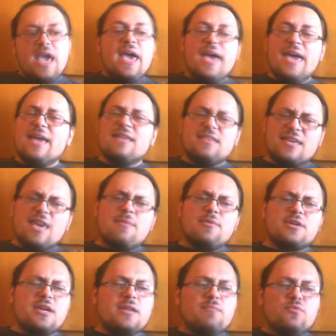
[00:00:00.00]
And the
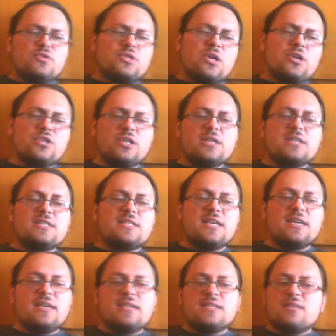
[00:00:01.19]
Gamergate
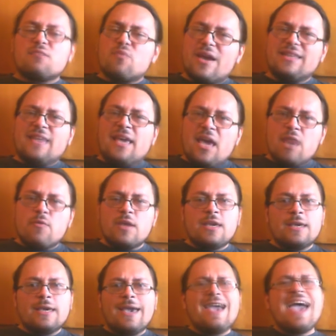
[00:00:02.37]
misogynistic is a red
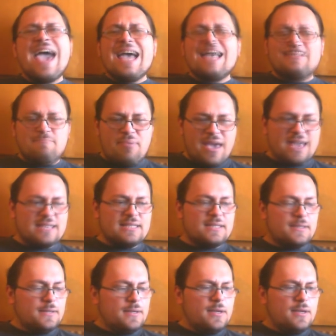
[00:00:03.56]
herring at best.